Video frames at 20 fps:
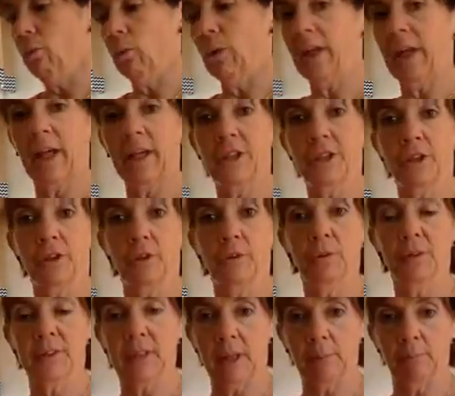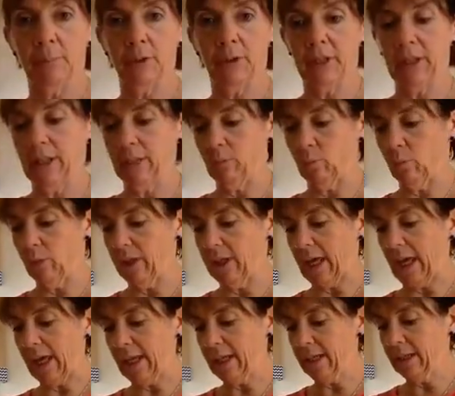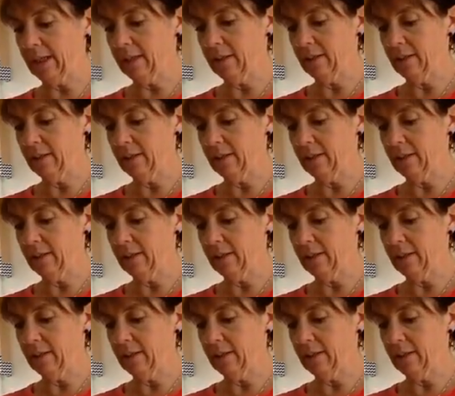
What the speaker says: what I do is I put in one egg.